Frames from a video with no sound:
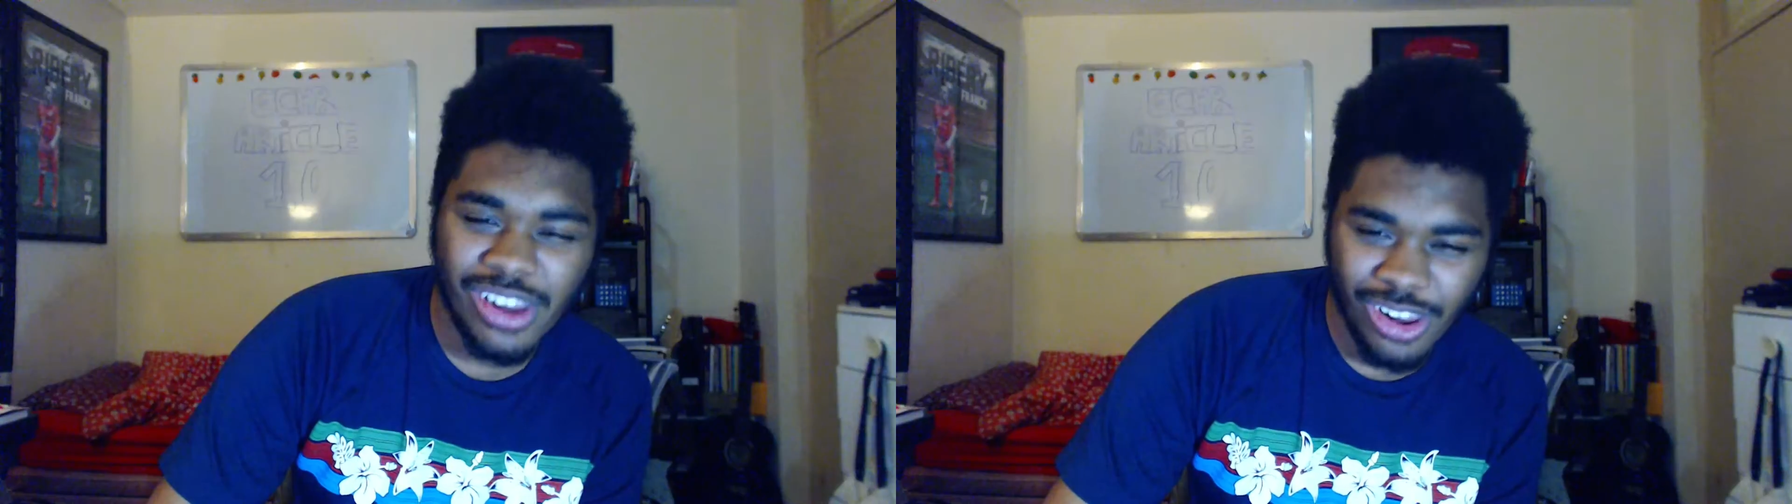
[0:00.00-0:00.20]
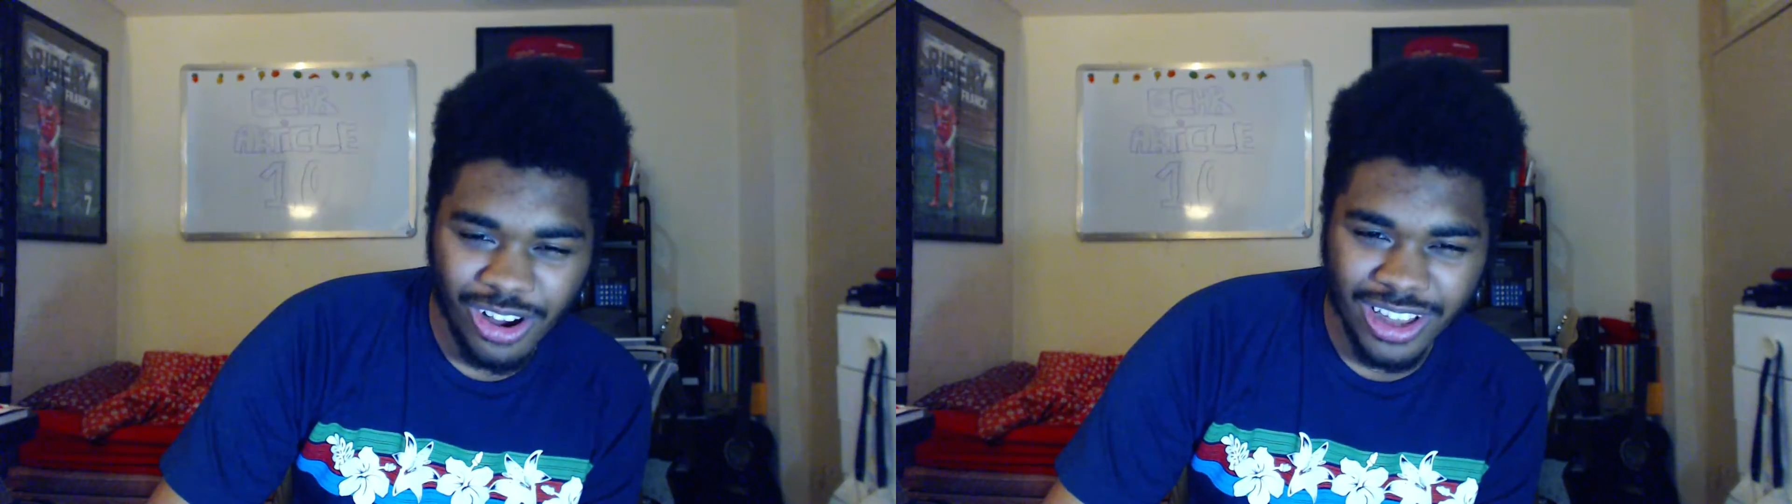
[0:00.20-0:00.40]

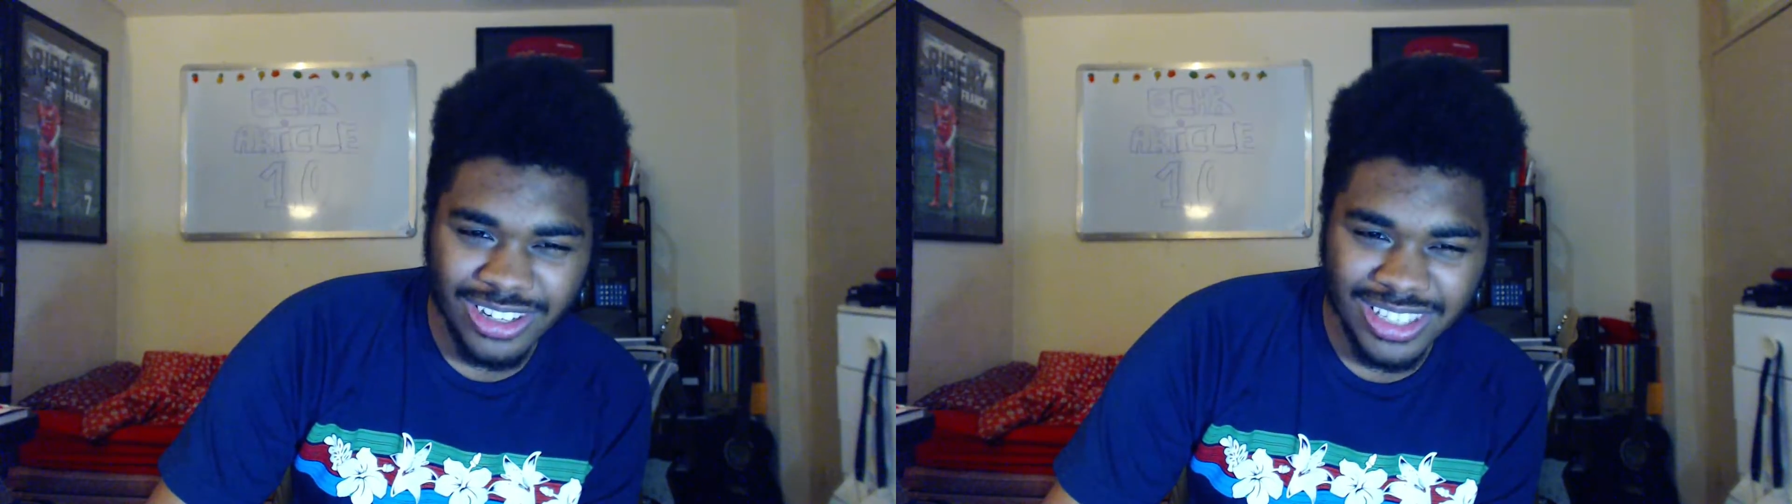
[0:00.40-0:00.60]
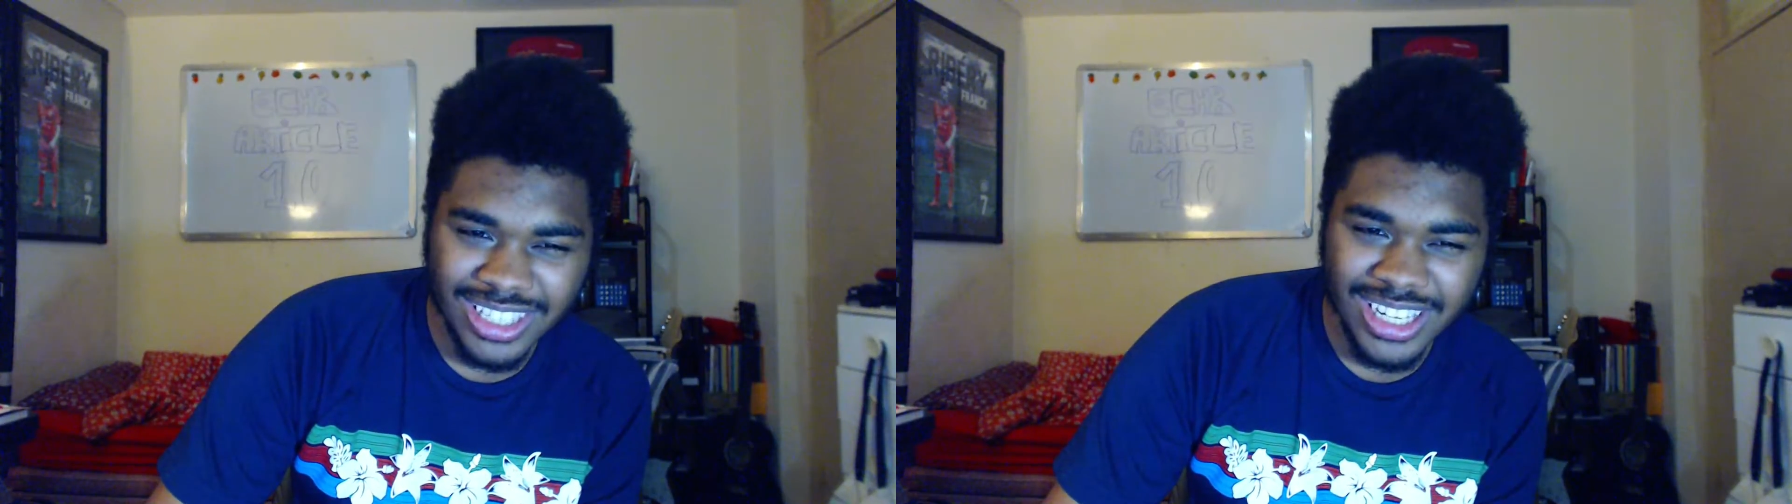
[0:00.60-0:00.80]
lawyer
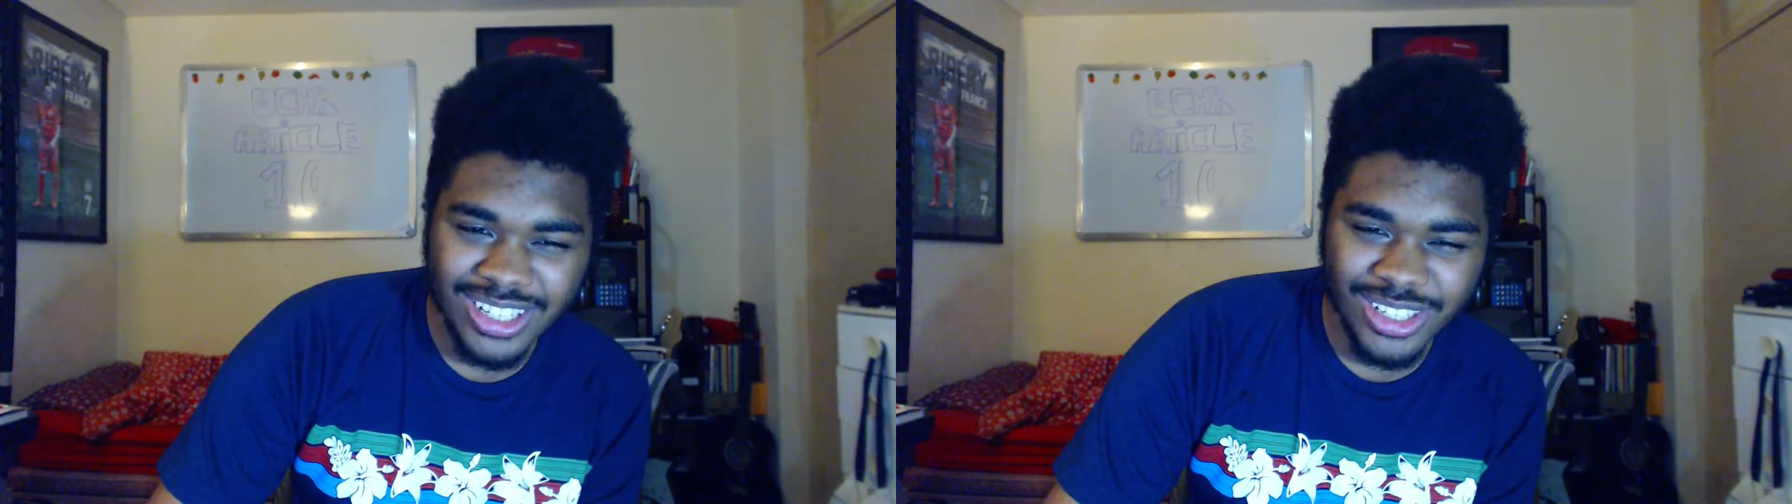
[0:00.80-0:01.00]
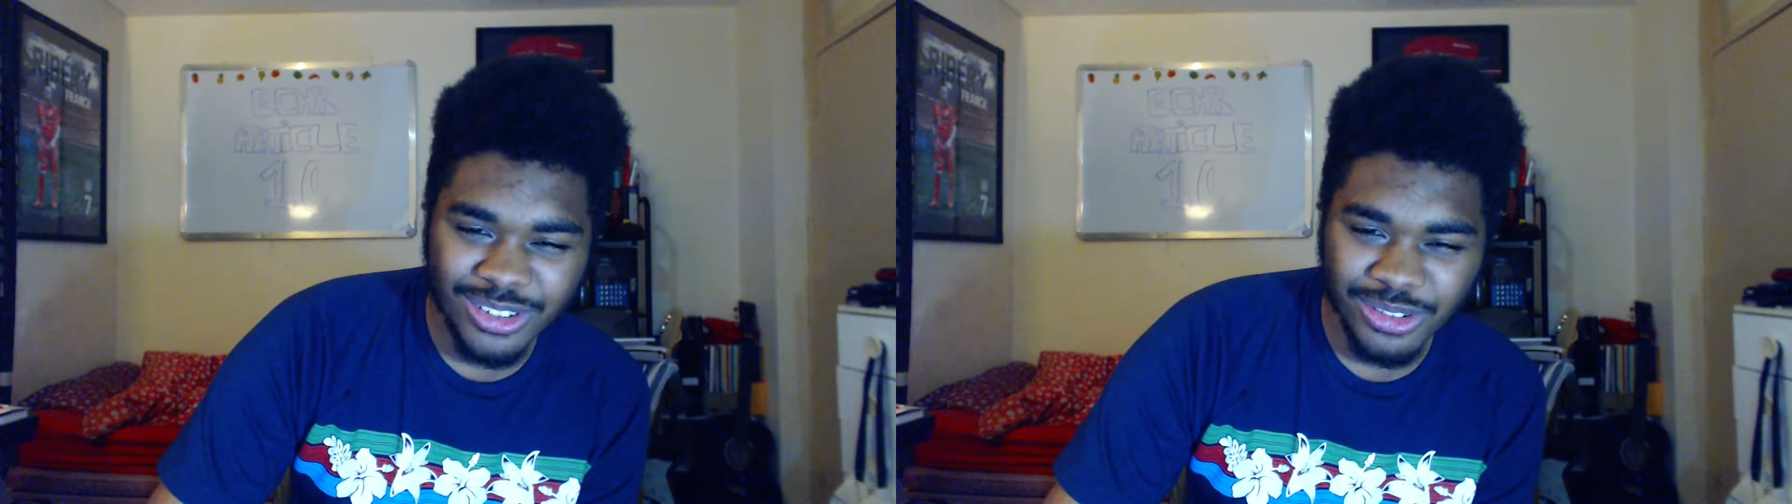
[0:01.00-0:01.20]
to see
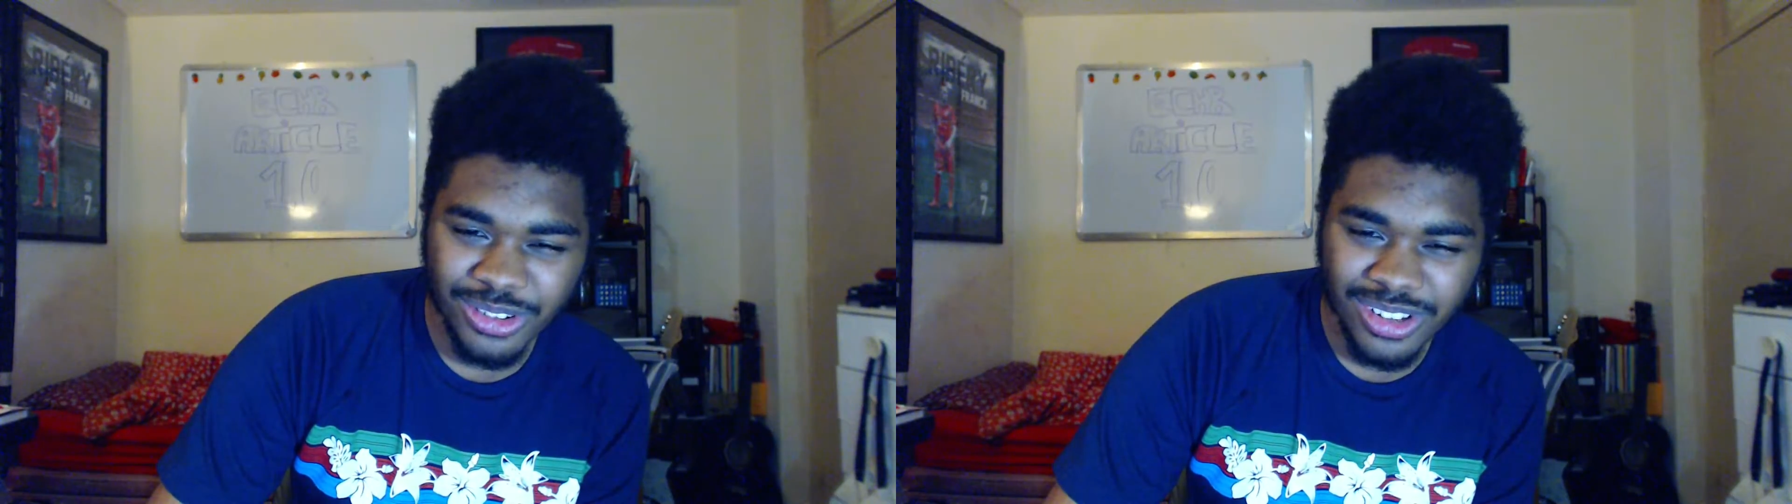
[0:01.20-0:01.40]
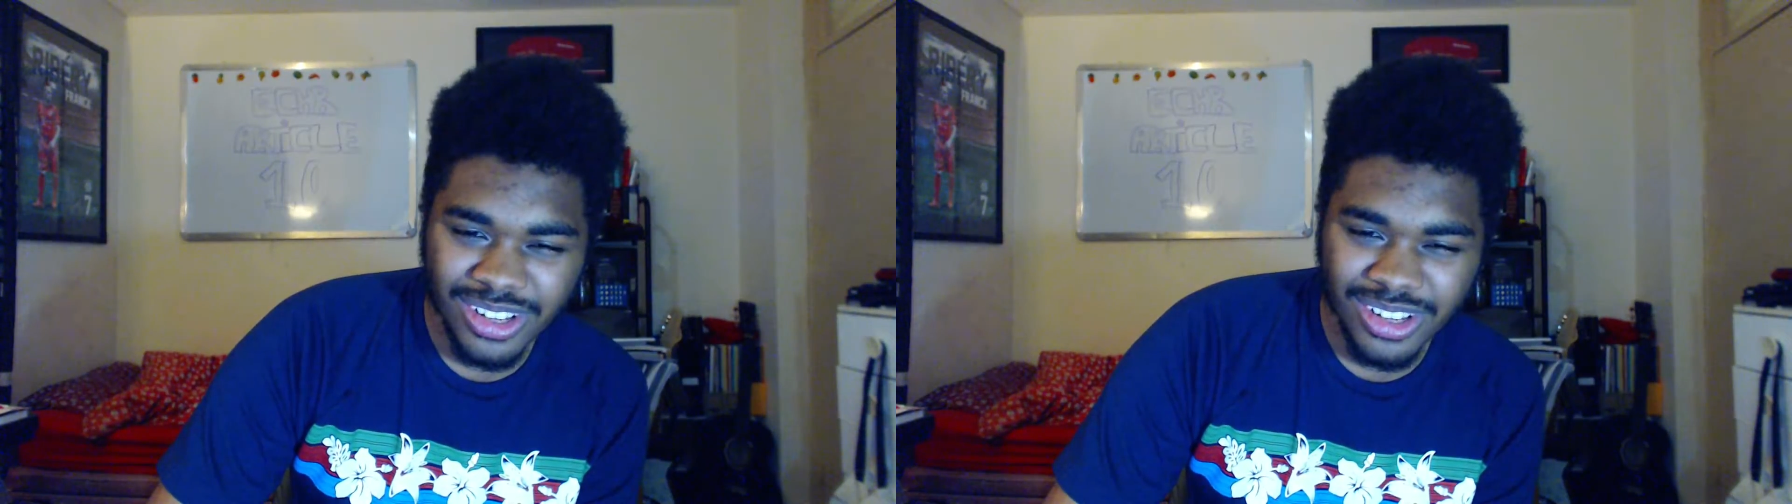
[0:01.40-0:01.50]
too.